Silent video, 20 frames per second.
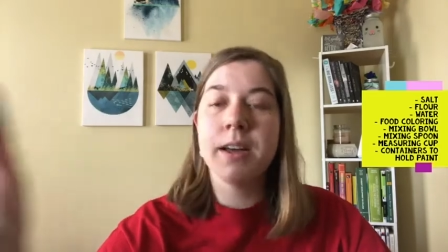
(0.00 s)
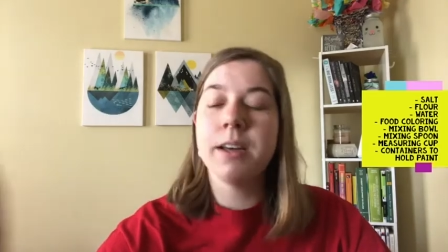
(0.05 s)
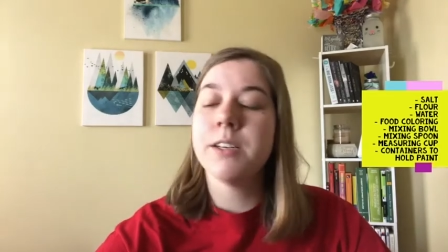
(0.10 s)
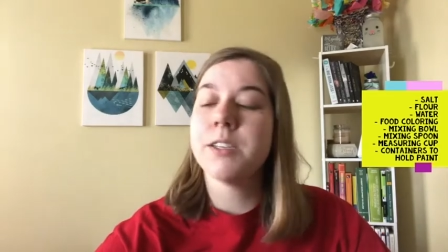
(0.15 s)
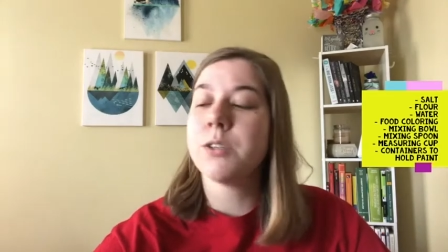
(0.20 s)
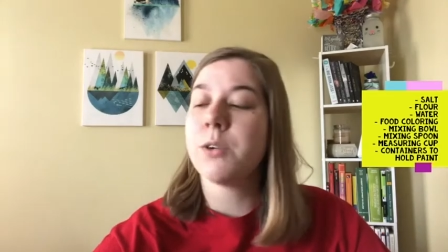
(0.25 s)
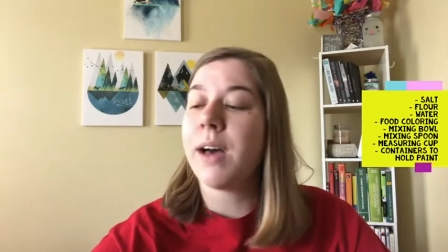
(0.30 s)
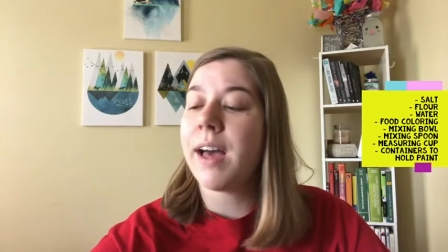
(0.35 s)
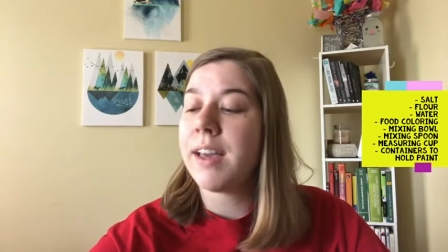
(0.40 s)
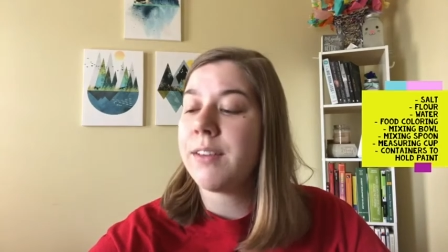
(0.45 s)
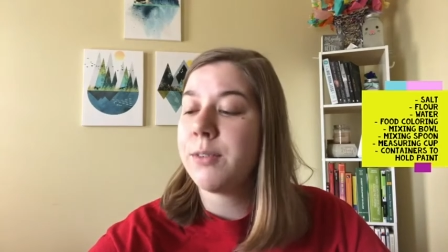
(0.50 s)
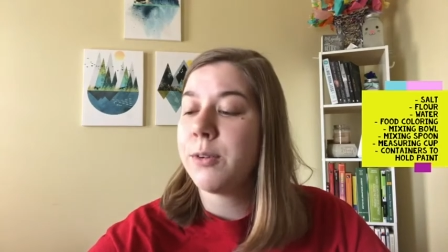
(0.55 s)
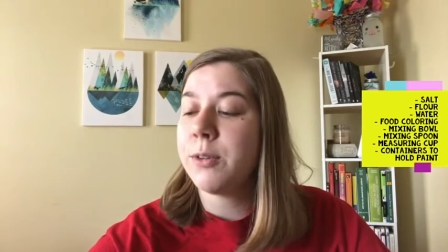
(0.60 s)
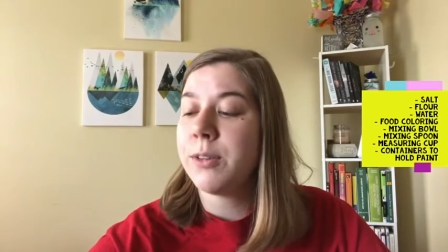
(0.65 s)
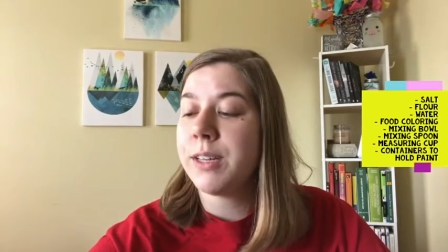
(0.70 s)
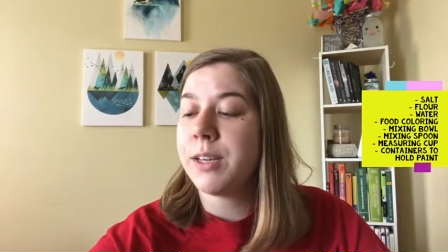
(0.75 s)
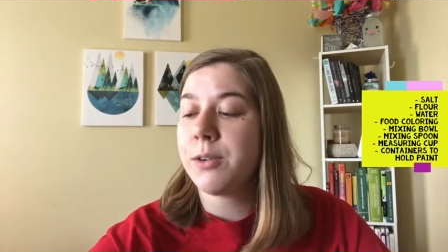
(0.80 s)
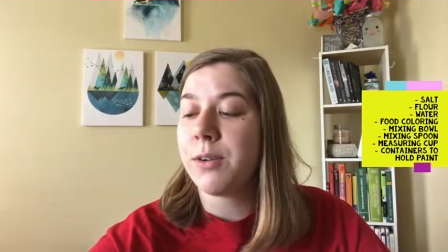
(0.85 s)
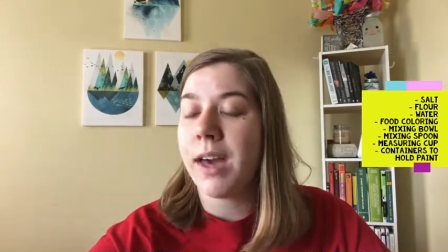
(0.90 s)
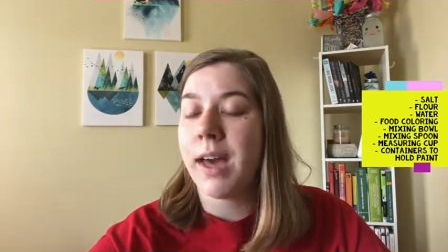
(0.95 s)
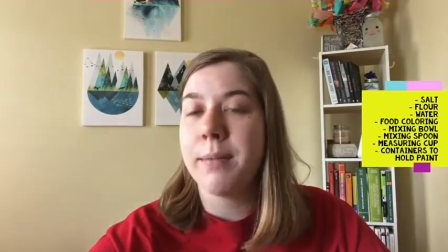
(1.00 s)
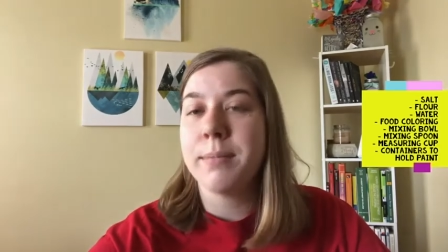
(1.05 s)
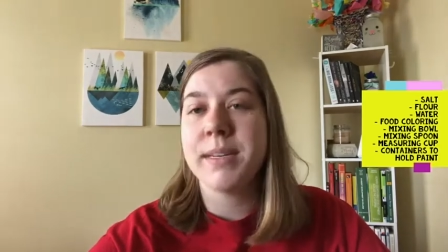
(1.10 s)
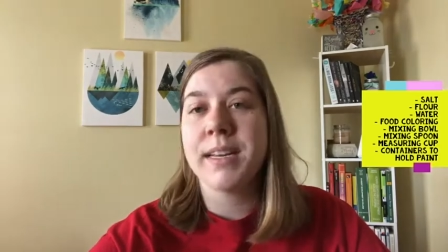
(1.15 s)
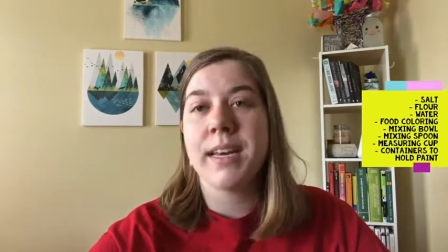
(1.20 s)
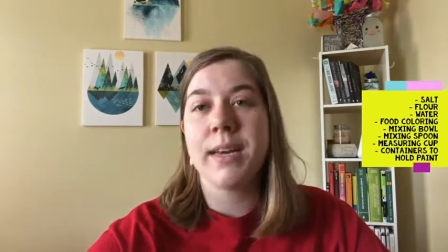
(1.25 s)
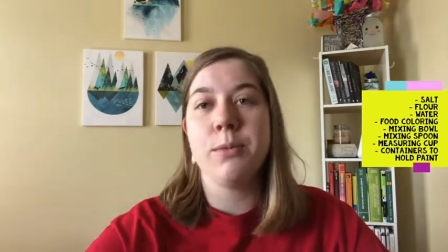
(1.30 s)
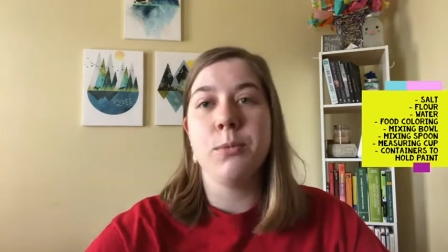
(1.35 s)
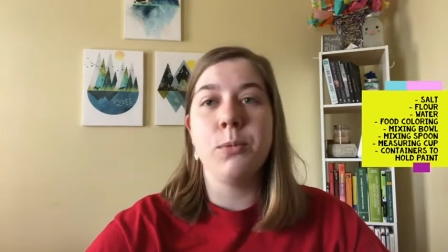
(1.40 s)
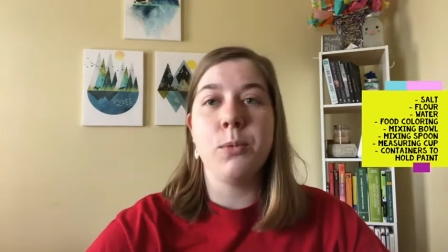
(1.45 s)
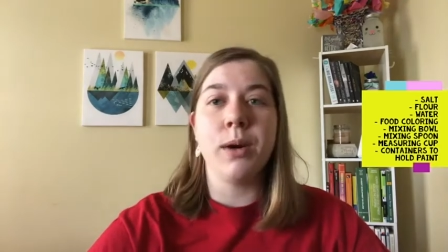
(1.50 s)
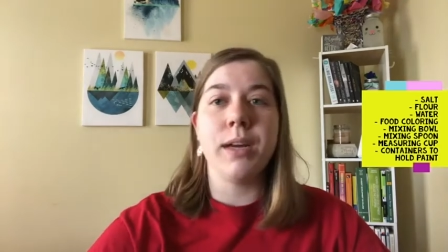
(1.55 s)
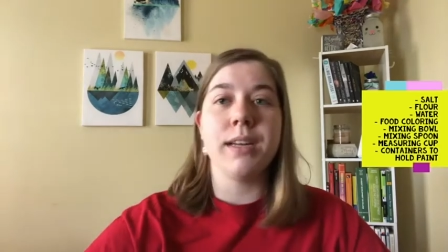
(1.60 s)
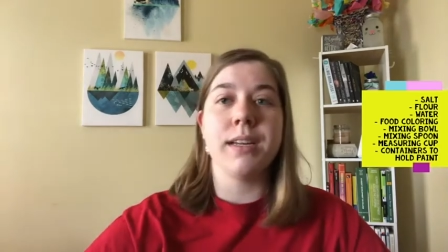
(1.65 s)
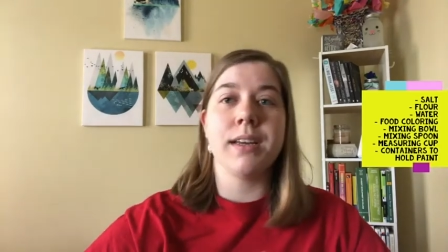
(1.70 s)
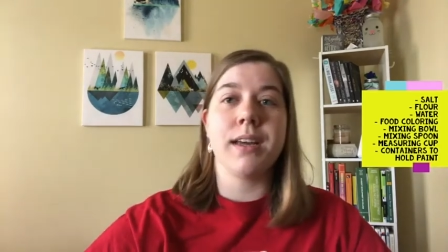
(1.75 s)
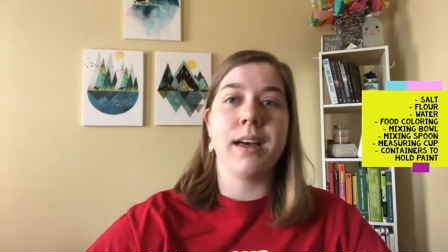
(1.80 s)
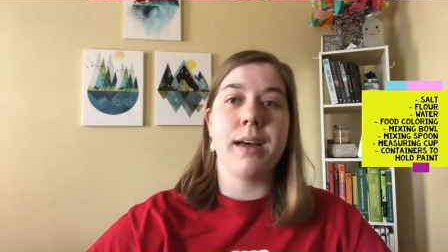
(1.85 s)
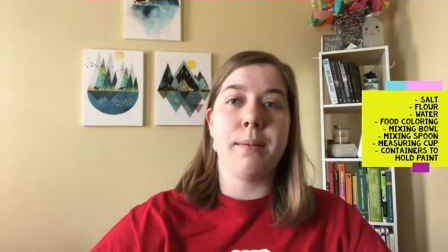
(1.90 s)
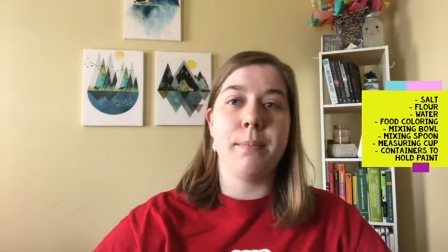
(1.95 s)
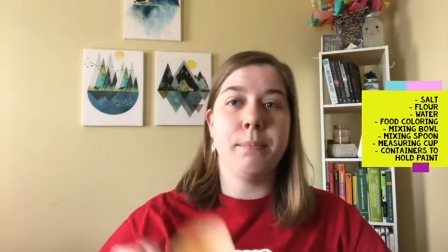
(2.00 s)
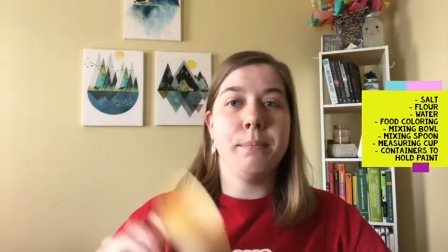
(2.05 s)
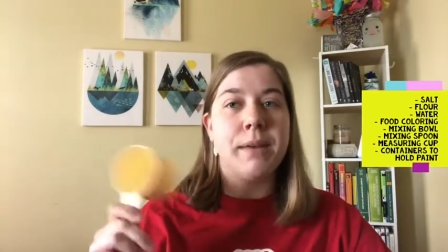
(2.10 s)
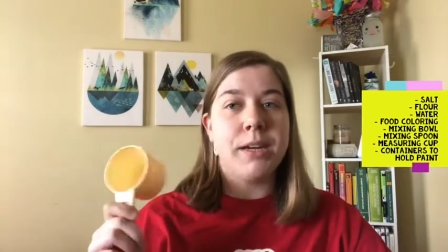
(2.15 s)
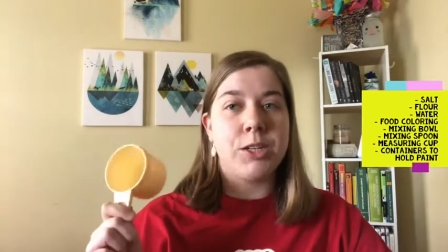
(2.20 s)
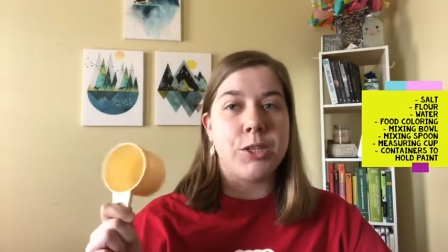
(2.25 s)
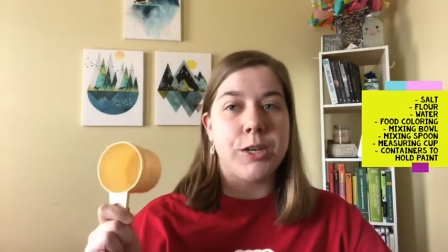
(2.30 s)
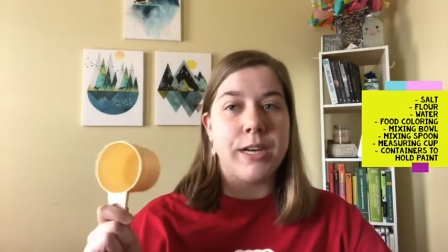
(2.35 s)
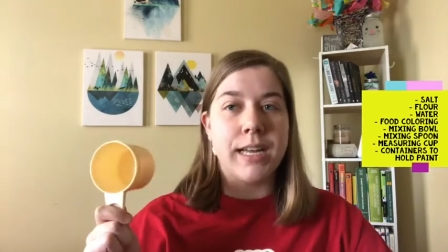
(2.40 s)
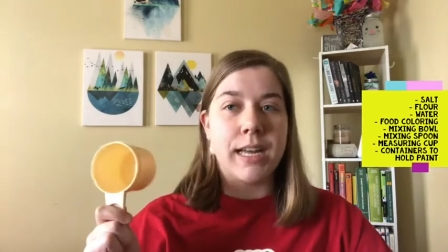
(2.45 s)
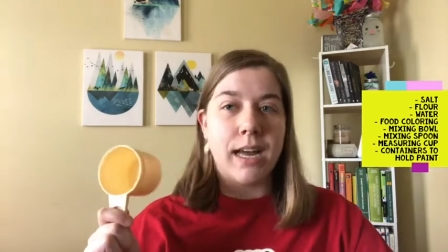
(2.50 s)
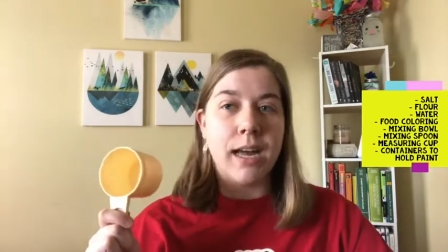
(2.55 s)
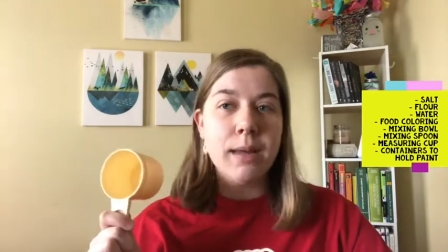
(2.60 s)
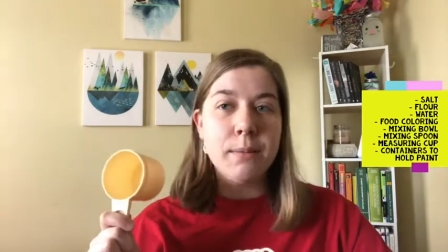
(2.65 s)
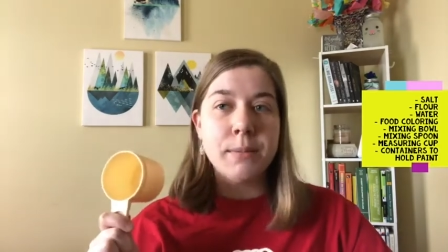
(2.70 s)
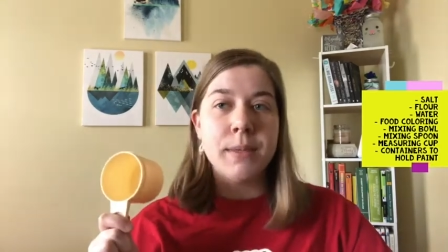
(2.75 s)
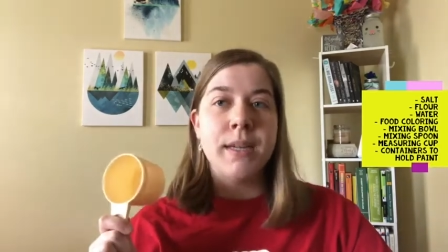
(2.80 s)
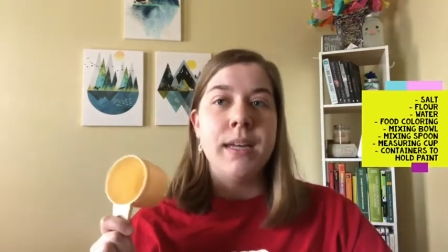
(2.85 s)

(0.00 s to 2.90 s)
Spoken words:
So I've only grabbed a 1 cup measuring cup.